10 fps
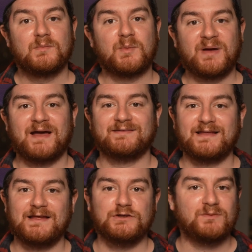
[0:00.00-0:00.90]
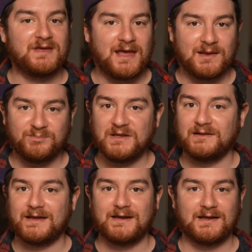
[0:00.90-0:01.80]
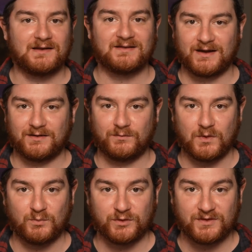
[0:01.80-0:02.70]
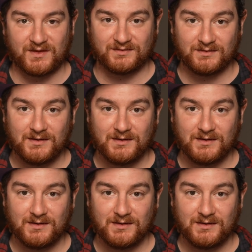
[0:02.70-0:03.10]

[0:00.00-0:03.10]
But past that, you can't be lighting an entire room with this.